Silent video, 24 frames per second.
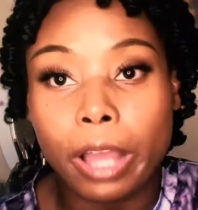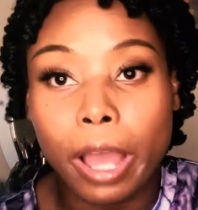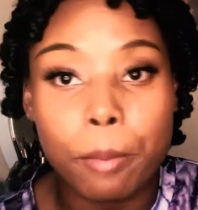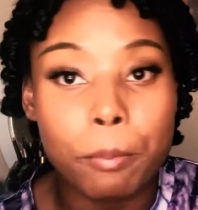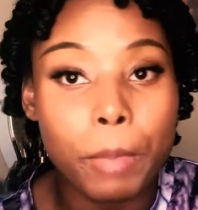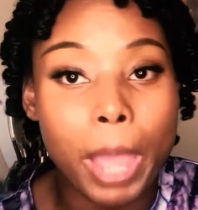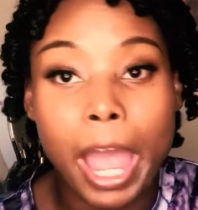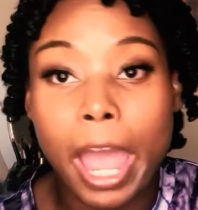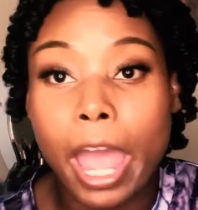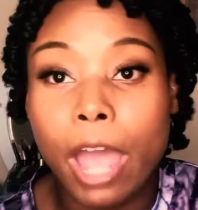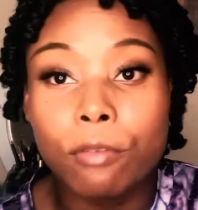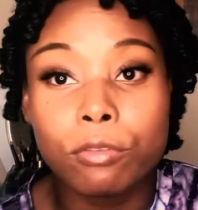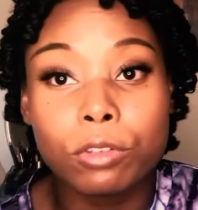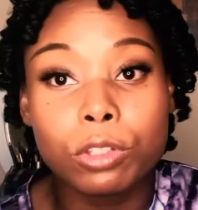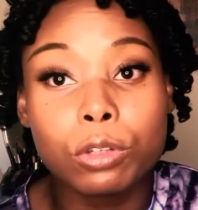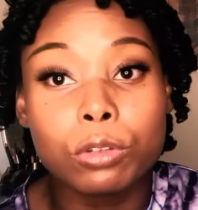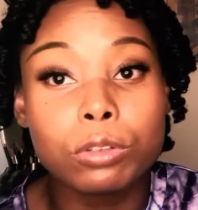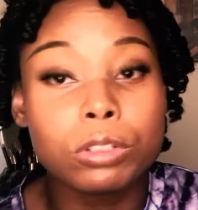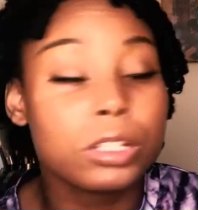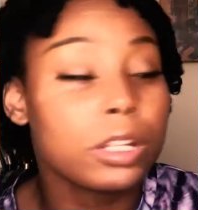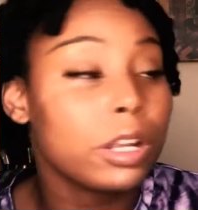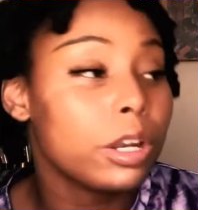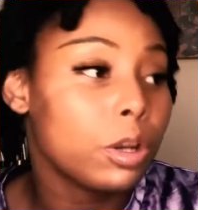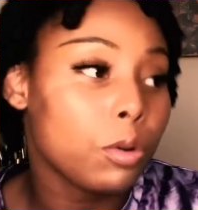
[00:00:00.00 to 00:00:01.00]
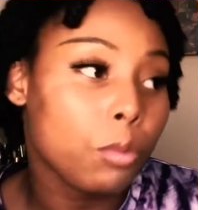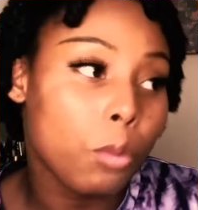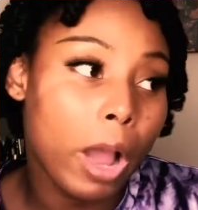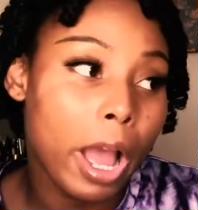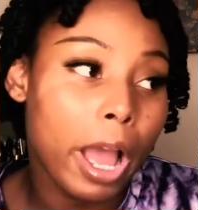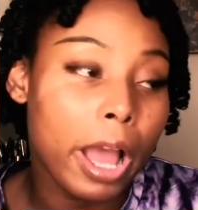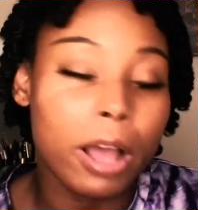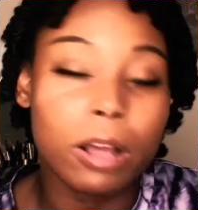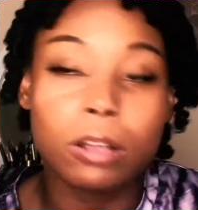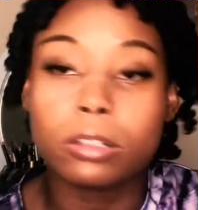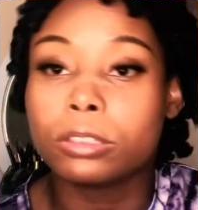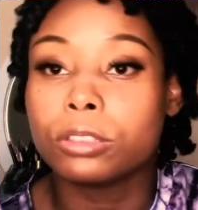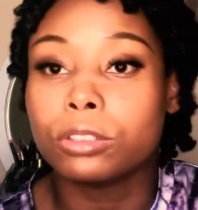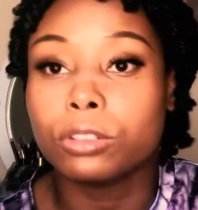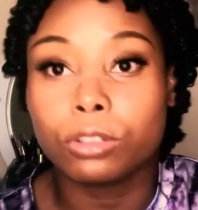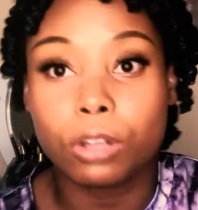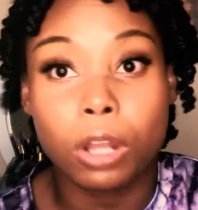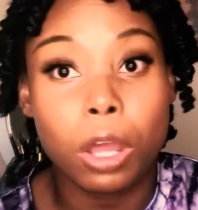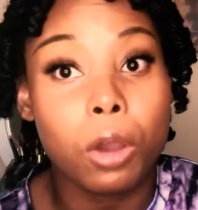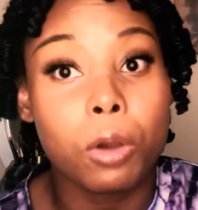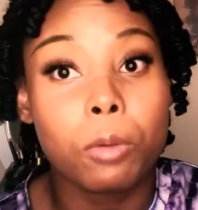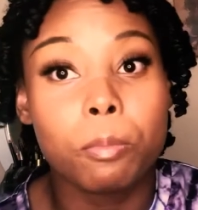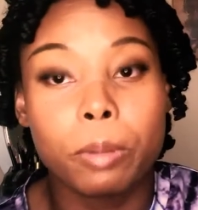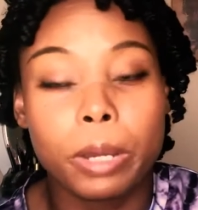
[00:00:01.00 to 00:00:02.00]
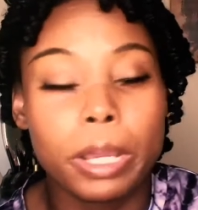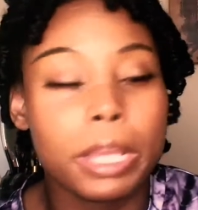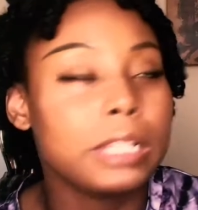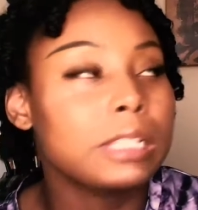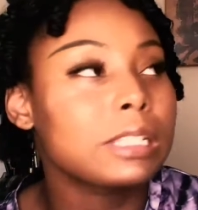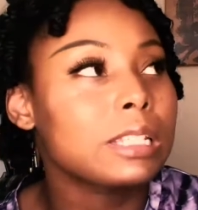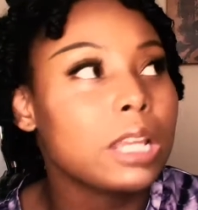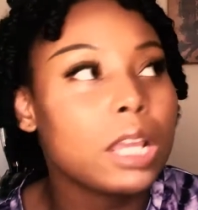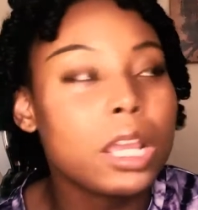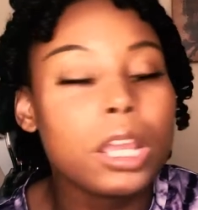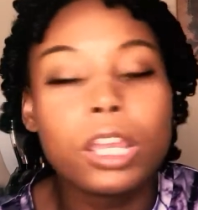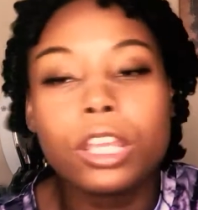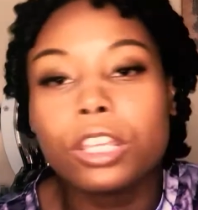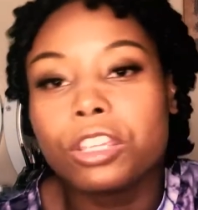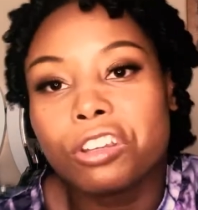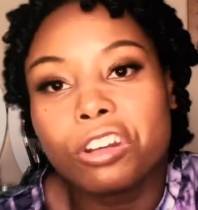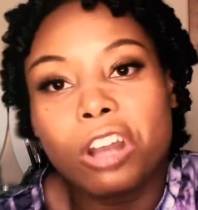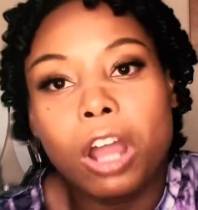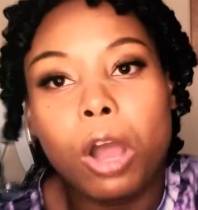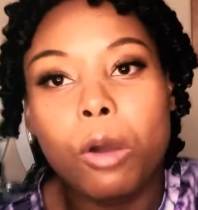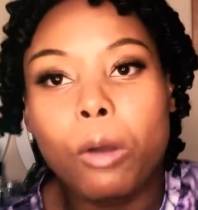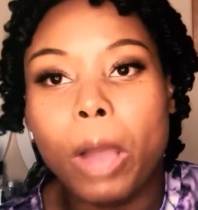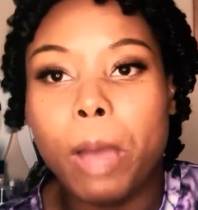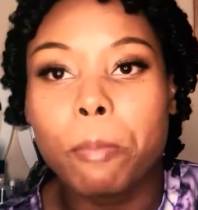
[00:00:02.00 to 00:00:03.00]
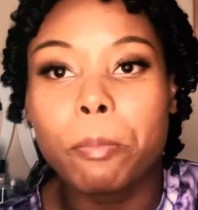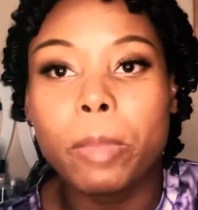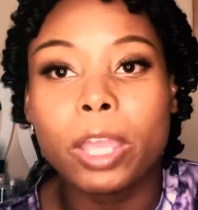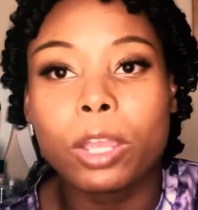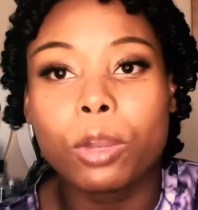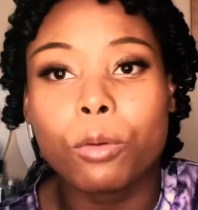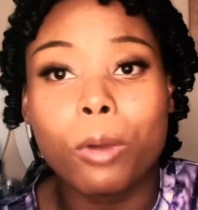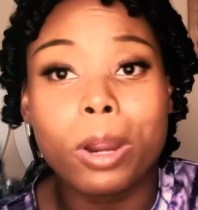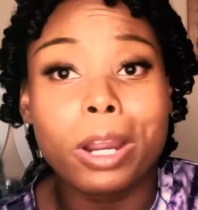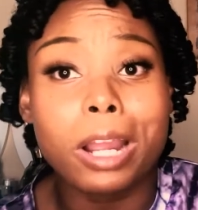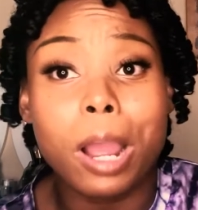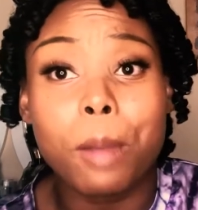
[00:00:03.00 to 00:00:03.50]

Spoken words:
I haven't used it in a while, you know, but you know, I make it work.